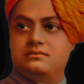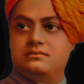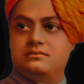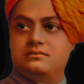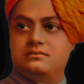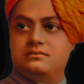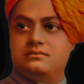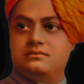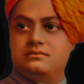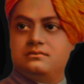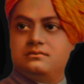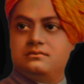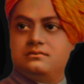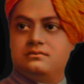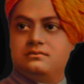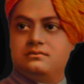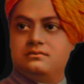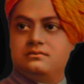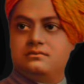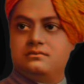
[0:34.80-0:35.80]

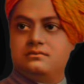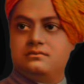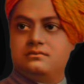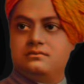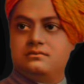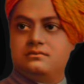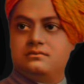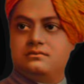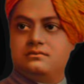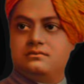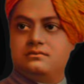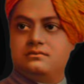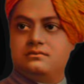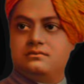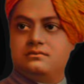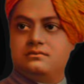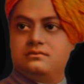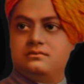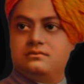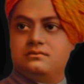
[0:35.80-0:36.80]

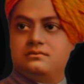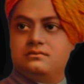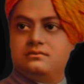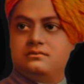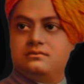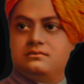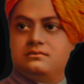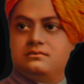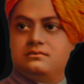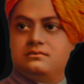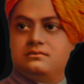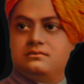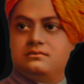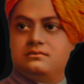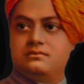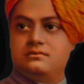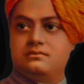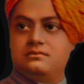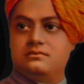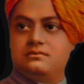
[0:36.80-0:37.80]

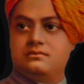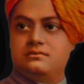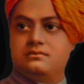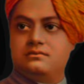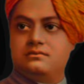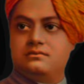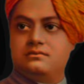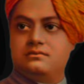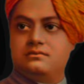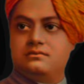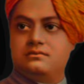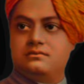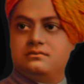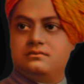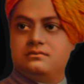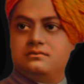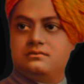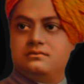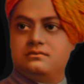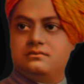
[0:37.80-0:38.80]

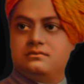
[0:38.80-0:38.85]
The face doesn't move, so there is nothing to read.